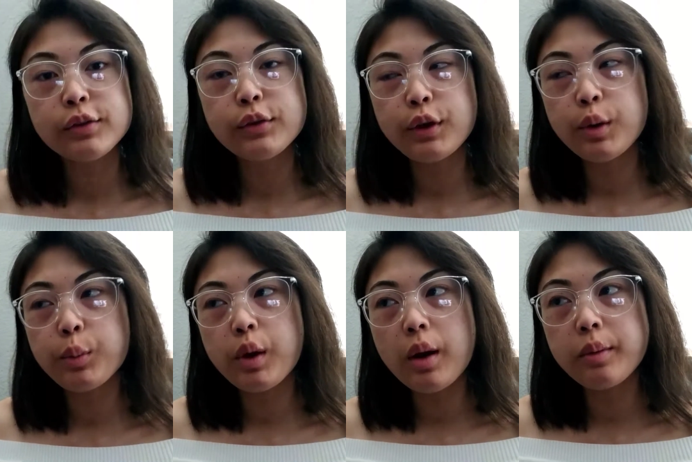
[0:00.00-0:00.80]
you're
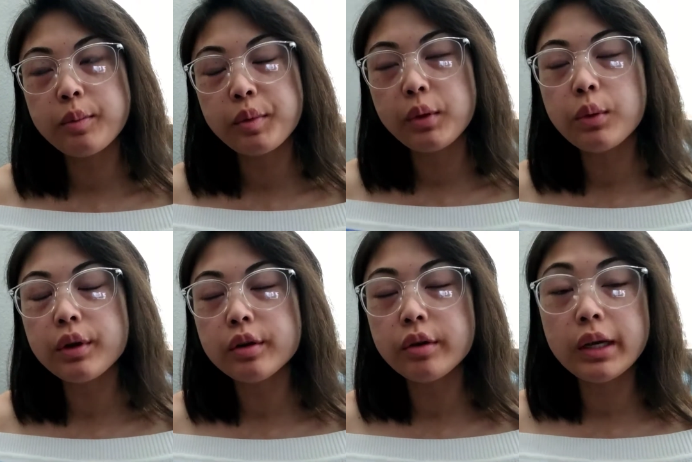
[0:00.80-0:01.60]
probably
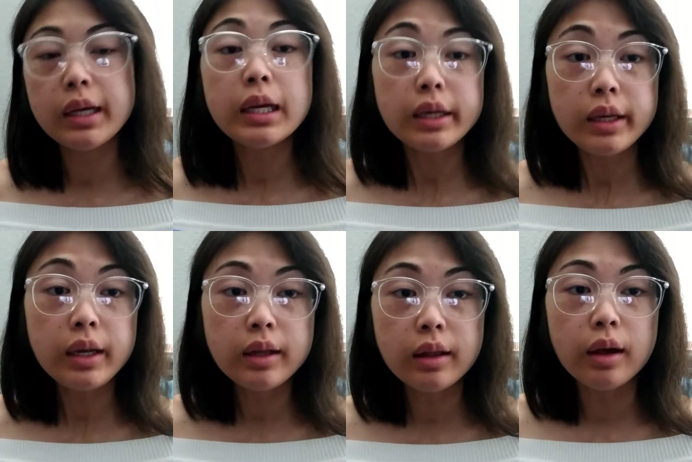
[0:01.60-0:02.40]
wondering,
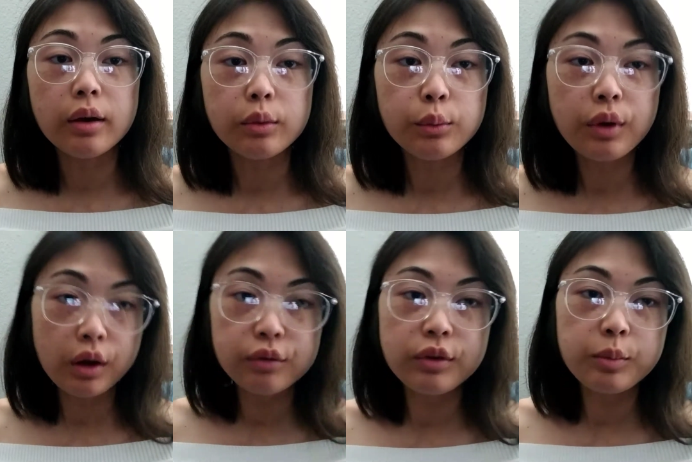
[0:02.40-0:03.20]
Ela,
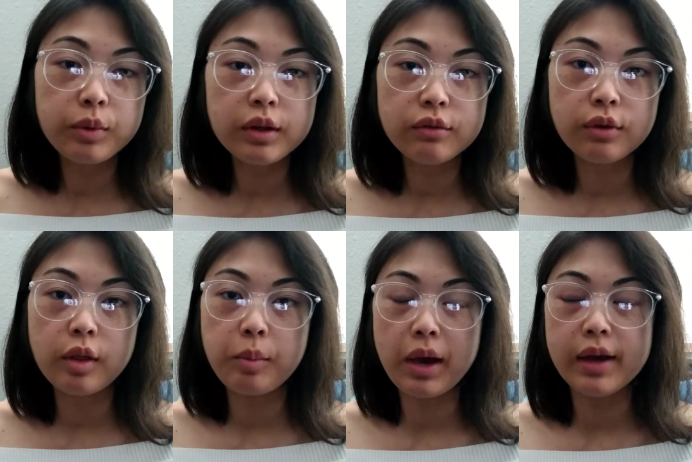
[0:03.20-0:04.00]
where have you been for
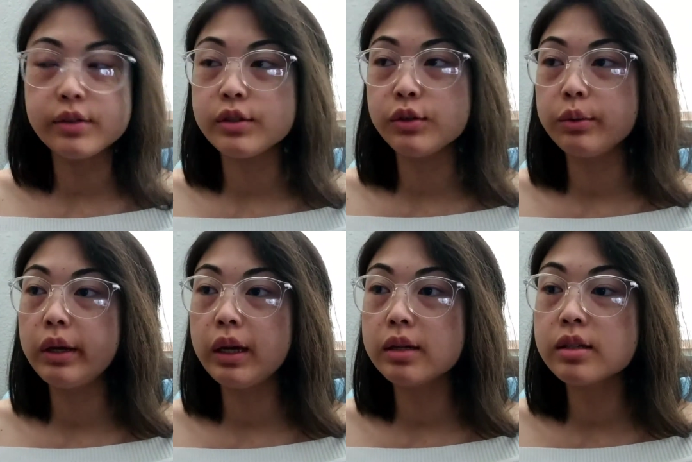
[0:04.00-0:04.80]
the past 2
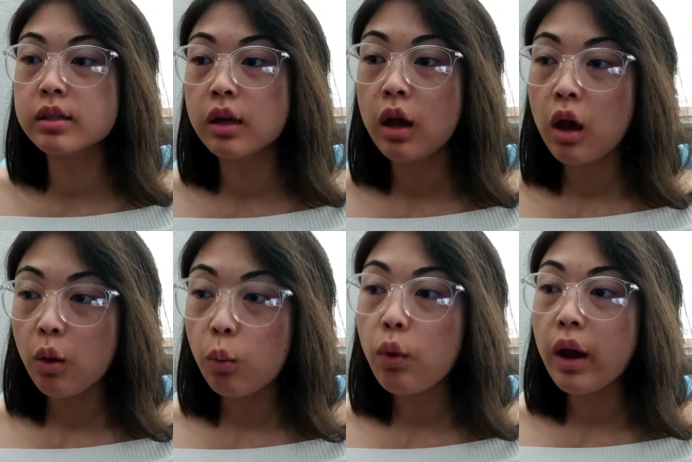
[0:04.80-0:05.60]
weeks?
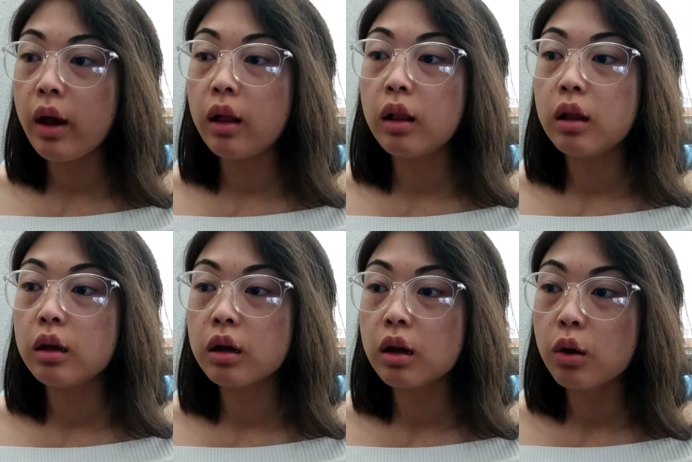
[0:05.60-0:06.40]
Well,
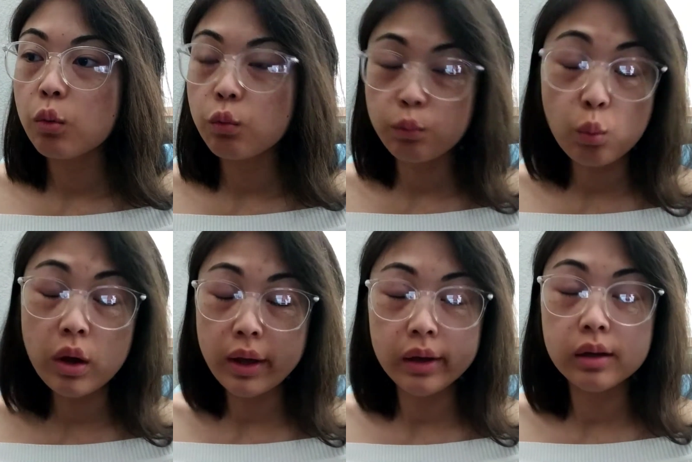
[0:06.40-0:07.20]

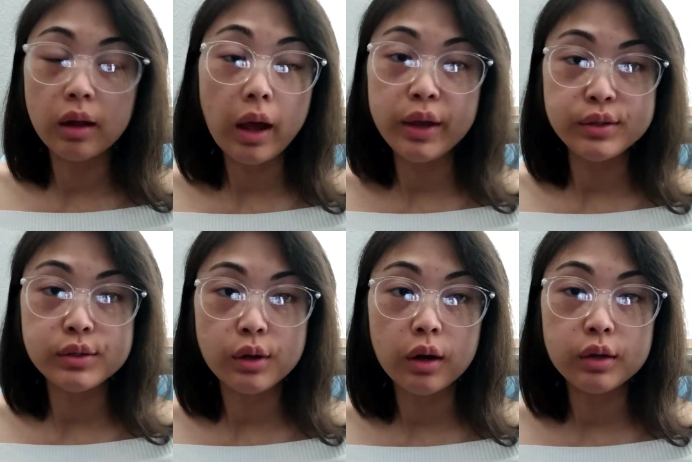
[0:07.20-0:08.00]
one, I
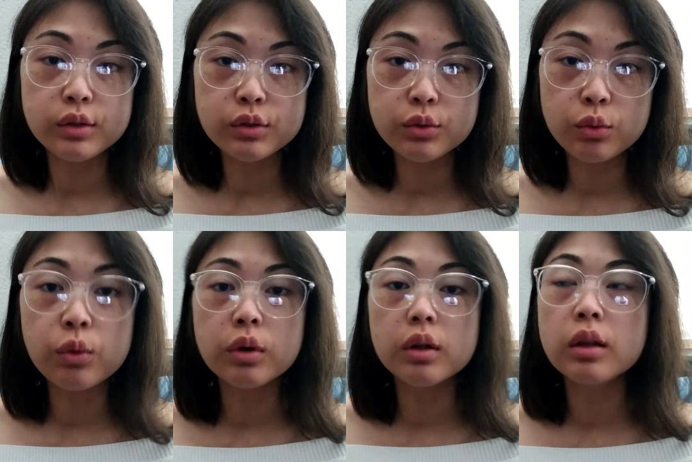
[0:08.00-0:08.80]
started
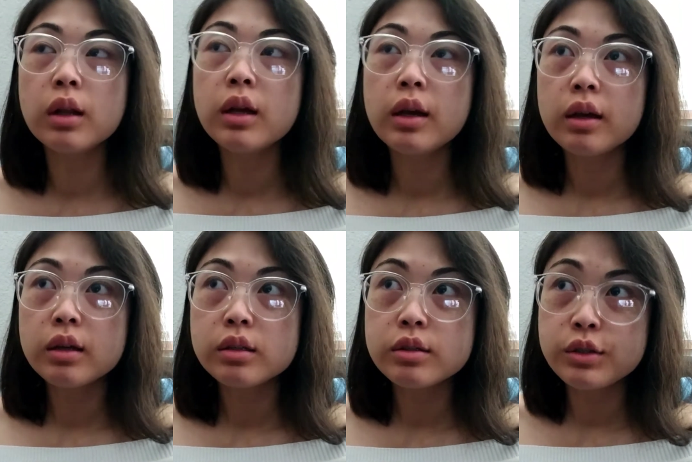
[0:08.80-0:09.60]
school.
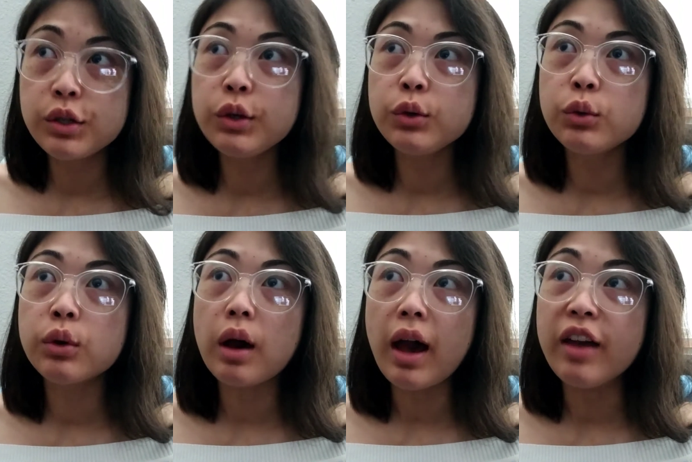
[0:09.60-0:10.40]

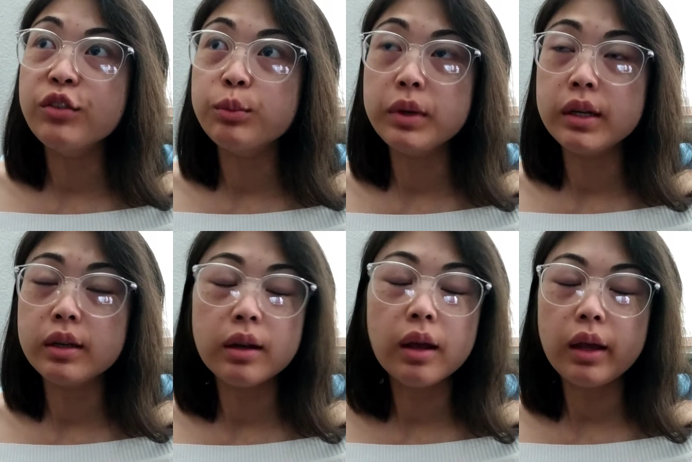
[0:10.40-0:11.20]
Two, I've
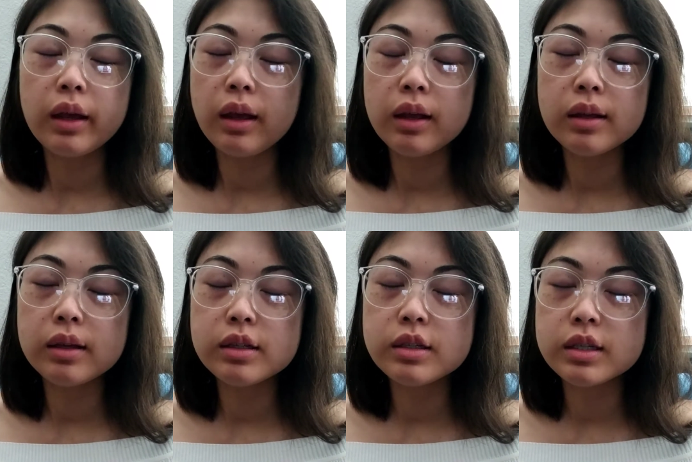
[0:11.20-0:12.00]
been
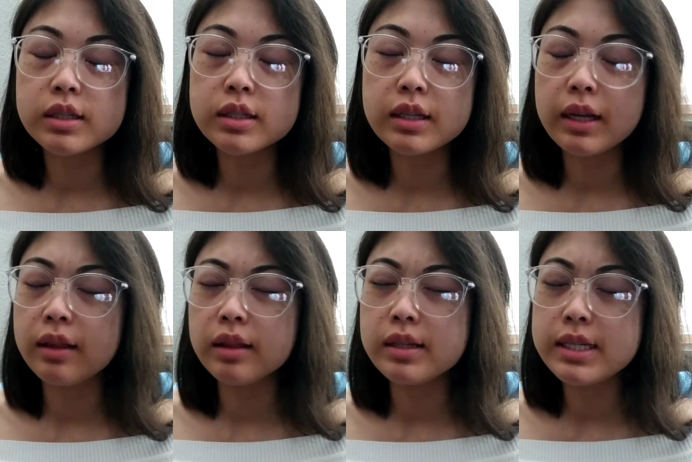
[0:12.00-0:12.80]
just
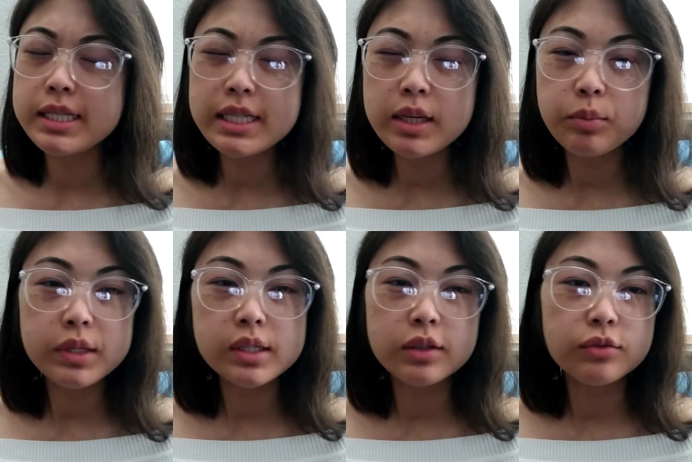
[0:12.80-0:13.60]
in the
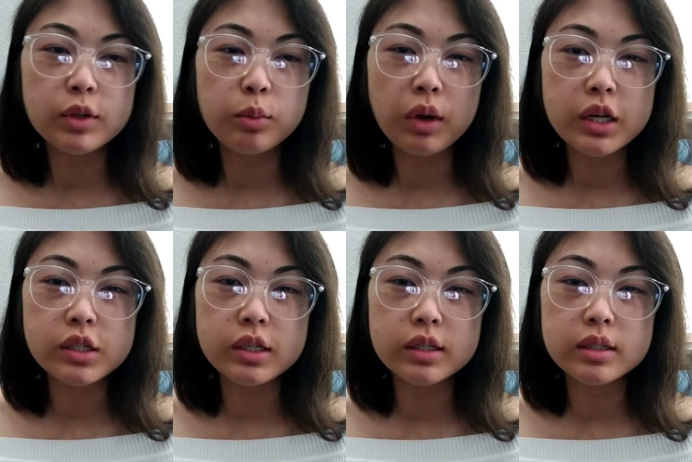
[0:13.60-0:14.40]
deepest of
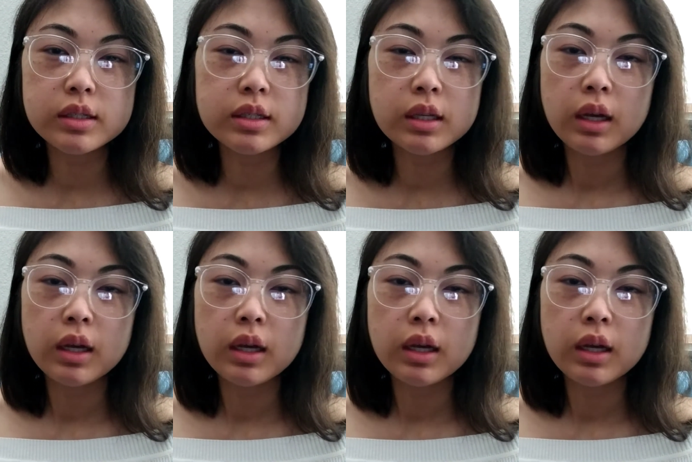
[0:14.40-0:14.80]
depressions.